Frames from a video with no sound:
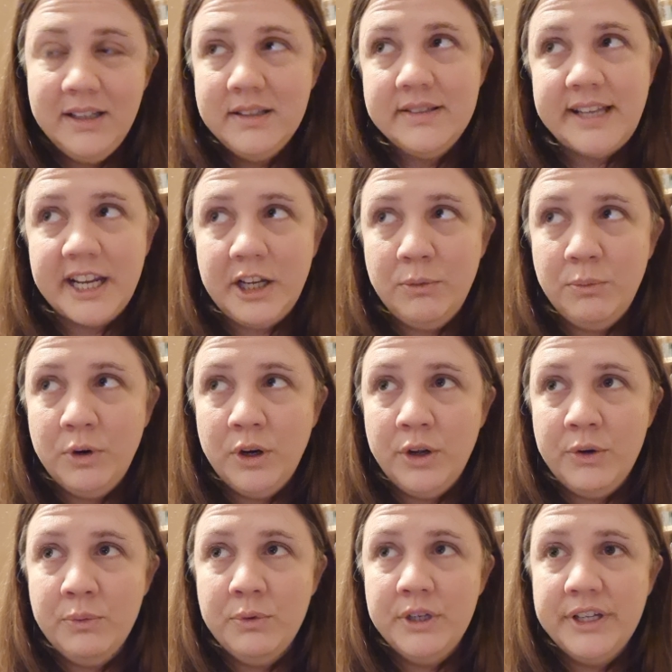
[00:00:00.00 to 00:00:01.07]
Second
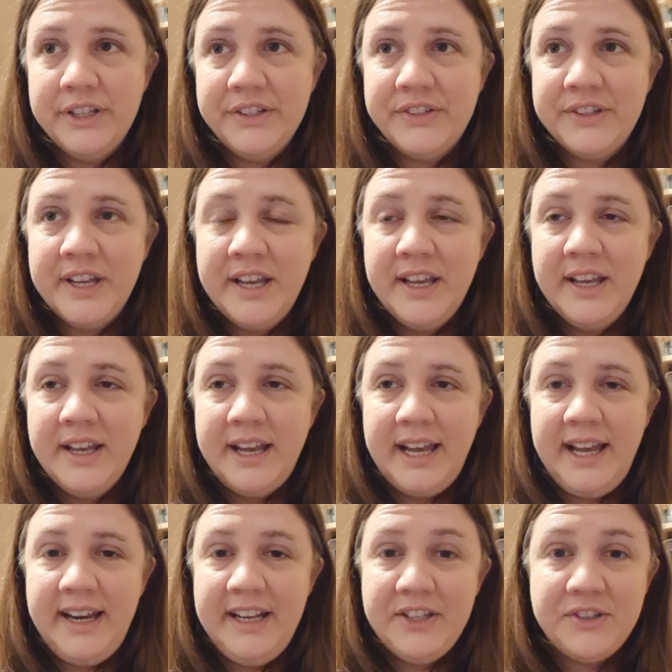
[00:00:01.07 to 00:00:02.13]
one was
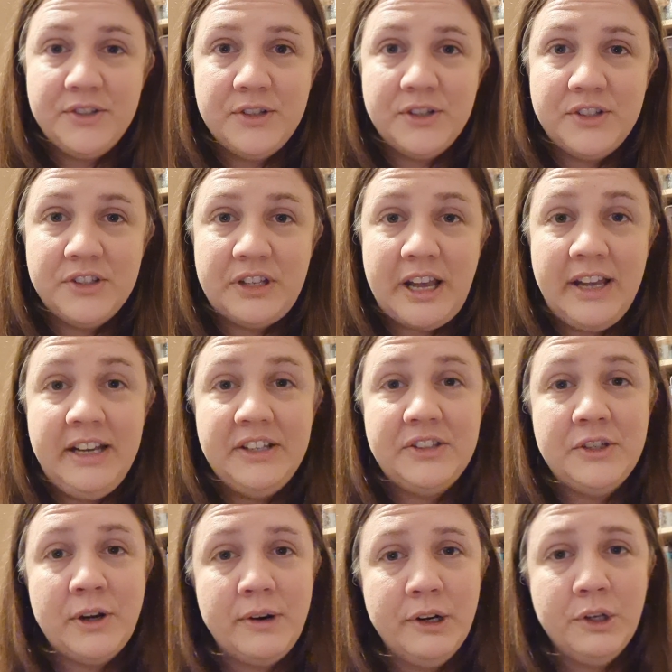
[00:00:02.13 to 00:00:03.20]
an
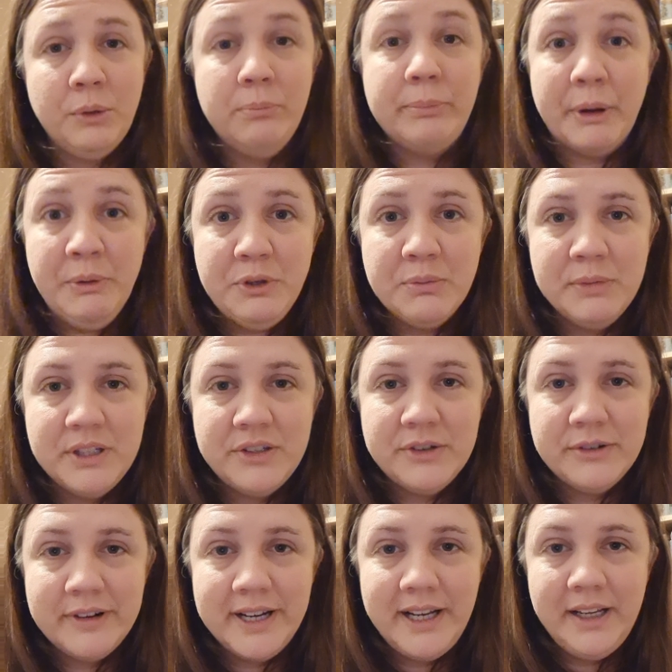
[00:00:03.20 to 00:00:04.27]
historical boat
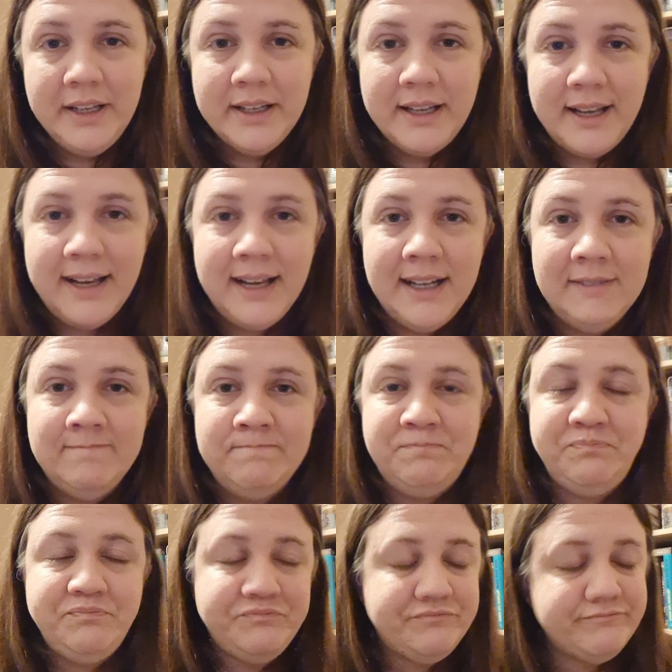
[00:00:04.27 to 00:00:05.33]
mystery.
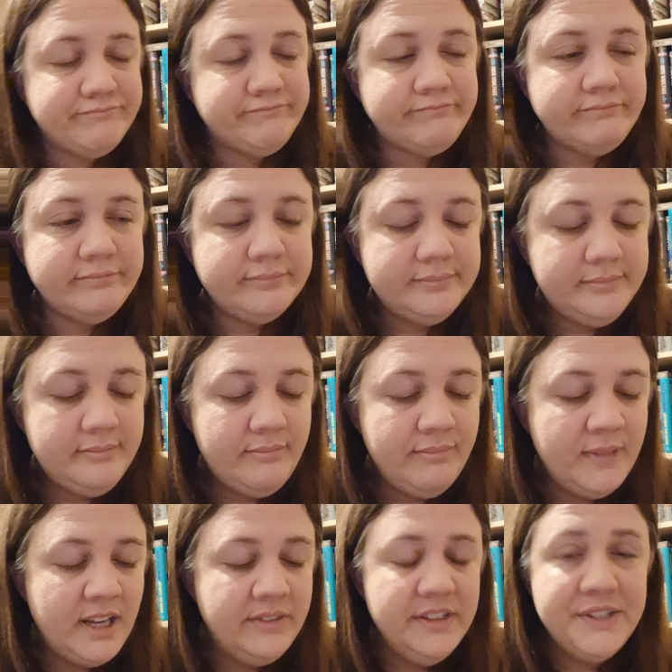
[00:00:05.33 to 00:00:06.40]

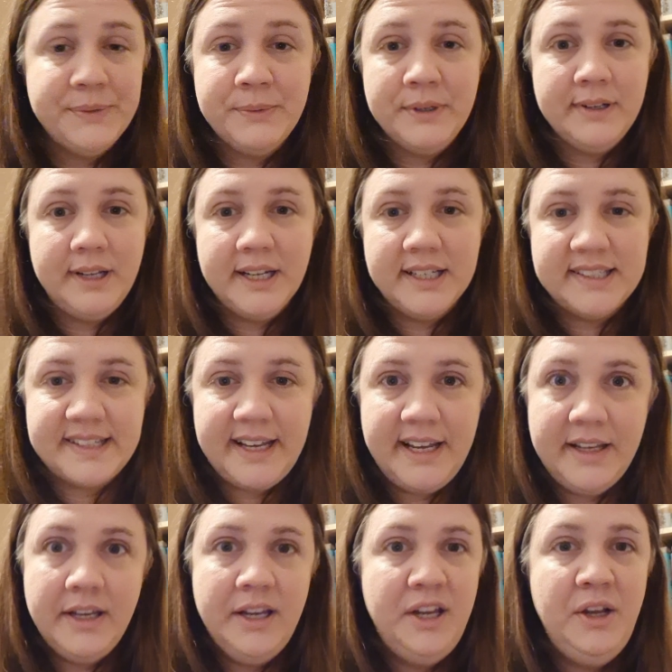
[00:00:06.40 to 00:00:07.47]
And this one, like I
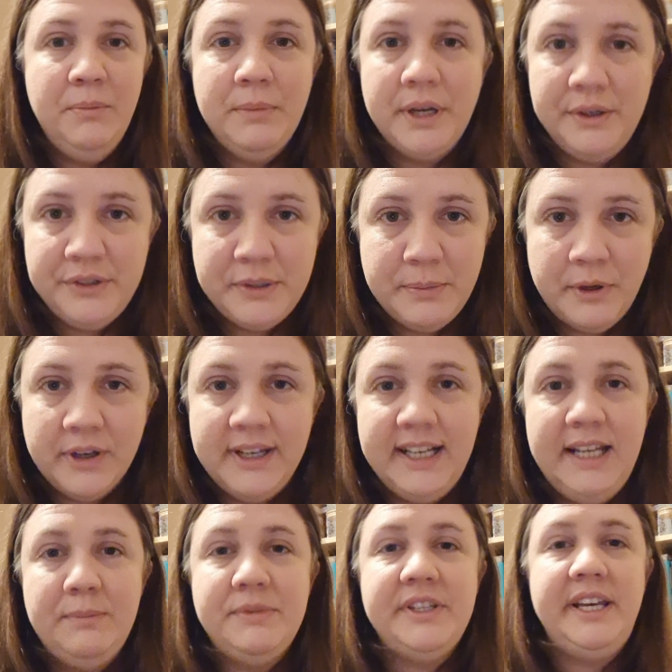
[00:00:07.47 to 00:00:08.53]
say,
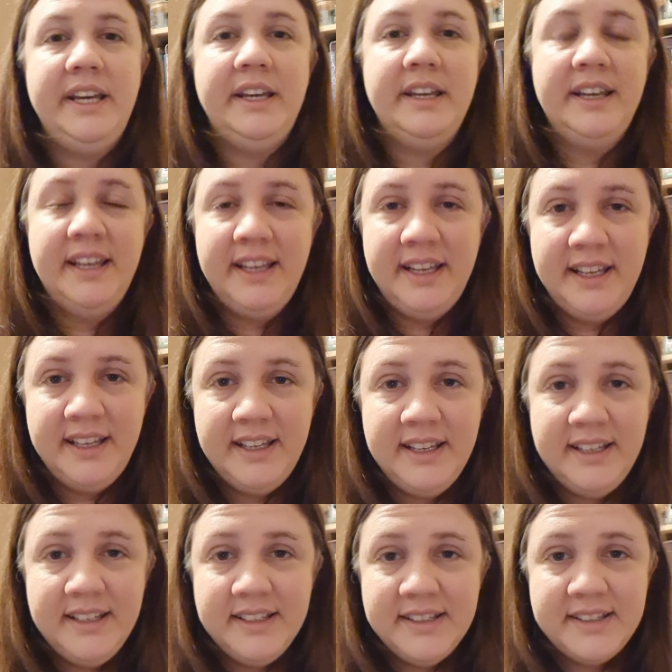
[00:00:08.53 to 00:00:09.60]
post-apocalyptic
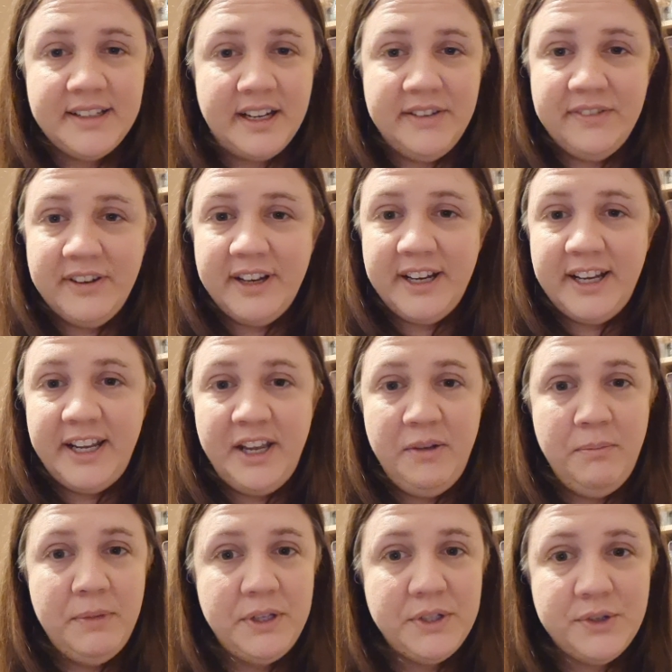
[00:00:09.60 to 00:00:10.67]
sci-fi
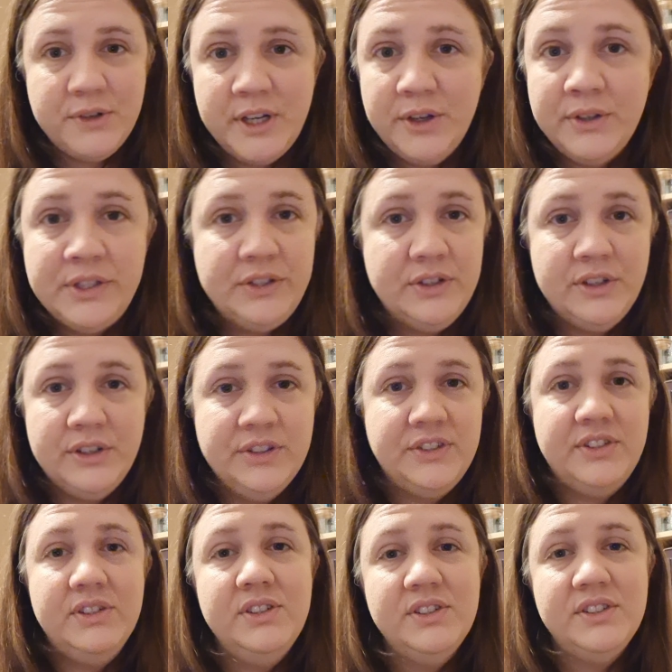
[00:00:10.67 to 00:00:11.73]
mystery, all sorts.